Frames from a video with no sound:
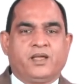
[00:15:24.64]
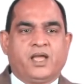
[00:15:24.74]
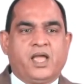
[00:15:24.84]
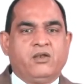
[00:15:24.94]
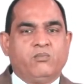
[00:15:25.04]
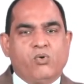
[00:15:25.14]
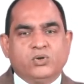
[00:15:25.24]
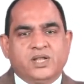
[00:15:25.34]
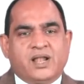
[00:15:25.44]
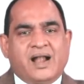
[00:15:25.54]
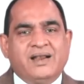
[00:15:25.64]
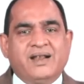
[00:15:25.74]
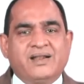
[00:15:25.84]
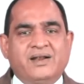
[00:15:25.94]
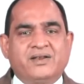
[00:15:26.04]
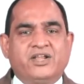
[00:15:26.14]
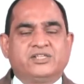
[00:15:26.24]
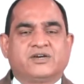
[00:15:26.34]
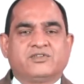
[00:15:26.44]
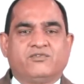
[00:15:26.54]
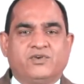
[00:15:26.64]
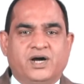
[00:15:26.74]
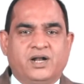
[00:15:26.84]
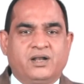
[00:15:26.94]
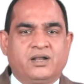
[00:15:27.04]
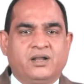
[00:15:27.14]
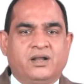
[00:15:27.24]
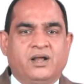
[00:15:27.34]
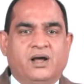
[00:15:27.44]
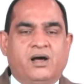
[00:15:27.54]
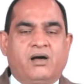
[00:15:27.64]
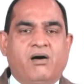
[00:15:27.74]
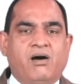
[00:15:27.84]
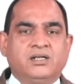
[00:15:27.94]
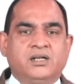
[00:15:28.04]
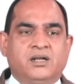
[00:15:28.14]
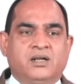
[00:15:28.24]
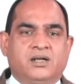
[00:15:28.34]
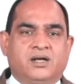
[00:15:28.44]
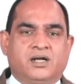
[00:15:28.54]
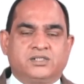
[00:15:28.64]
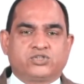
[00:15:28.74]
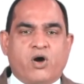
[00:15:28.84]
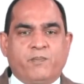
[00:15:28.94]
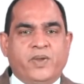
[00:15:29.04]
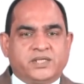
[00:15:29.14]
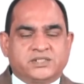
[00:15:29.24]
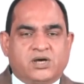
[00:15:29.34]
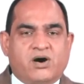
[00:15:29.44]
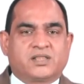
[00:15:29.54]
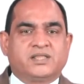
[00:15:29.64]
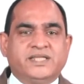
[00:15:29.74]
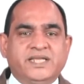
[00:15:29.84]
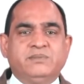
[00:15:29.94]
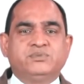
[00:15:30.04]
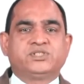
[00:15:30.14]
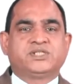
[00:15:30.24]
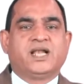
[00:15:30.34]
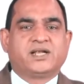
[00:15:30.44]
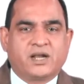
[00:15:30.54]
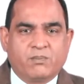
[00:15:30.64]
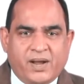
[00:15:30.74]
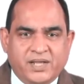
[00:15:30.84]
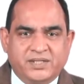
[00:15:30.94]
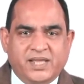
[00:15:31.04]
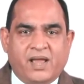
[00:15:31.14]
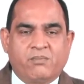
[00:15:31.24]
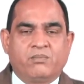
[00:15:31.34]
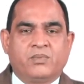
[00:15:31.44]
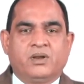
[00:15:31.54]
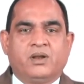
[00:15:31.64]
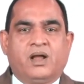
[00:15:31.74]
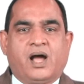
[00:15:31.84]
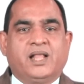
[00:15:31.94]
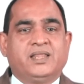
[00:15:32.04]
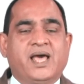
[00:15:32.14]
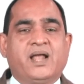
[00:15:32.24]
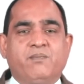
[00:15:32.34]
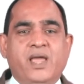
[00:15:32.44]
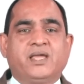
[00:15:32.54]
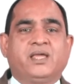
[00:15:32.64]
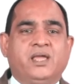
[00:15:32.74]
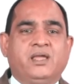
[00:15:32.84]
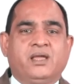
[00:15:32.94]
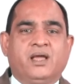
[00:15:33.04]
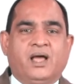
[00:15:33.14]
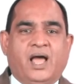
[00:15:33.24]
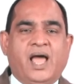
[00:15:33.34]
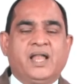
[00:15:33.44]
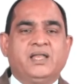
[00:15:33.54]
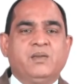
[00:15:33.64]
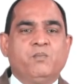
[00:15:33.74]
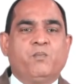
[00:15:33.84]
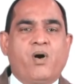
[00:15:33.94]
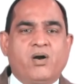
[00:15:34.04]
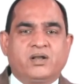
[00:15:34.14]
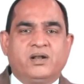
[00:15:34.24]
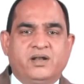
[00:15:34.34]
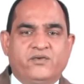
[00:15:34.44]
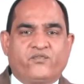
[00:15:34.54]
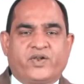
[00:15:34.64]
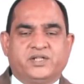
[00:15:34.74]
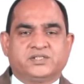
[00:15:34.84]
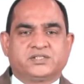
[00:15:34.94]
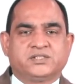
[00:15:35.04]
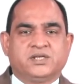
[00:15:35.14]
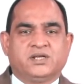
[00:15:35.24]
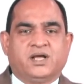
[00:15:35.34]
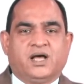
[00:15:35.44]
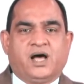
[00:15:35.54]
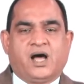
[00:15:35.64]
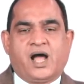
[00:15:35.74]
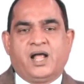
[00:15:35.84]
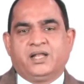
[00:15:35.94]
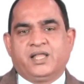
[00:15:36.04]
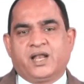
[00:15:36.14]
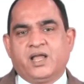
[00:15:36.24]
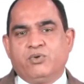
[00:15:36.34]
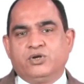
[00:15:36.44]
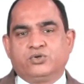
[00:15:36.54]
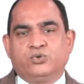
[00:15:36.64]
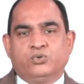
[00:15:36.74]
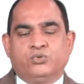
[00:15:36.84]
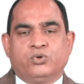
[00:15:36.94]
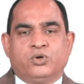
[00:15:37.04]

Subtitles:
in more than 100 countries of the world on topics or themes selected by them, and they are making an important difference, and they are able to